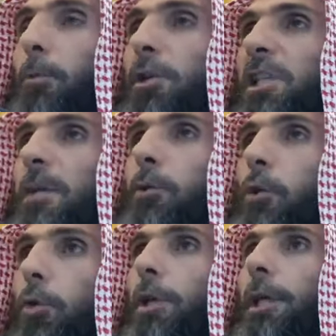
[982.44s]
the Muslim
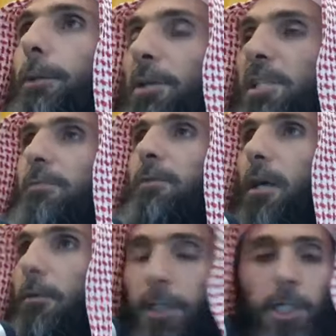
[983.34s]
ruler and Muslim
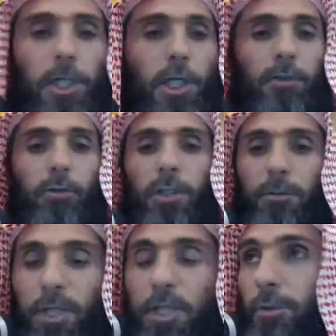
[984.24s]
governor, not to
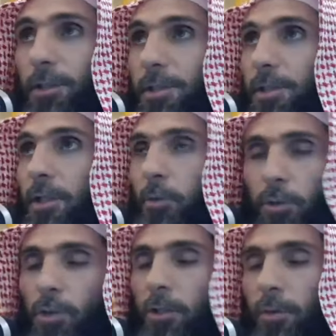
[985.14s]
individuals, to
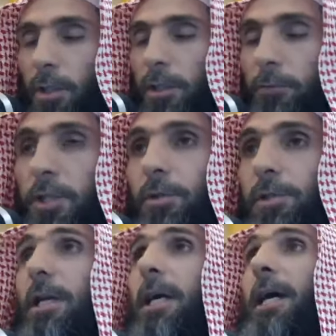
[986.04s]
the
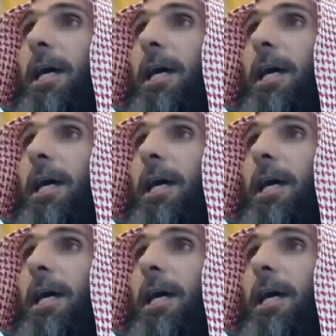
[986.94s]
individuals.